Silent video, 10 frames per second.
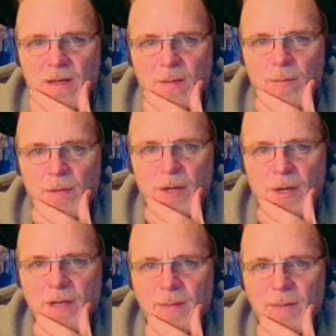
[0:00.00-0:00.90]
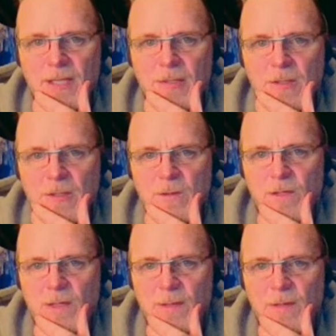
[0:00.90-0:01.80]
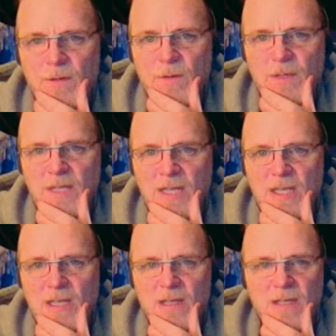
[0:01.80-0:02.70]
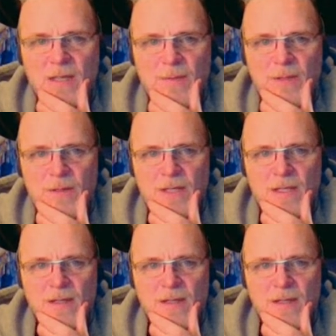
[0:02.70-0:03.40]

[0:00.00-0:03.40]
but our recommendations for them if you need them during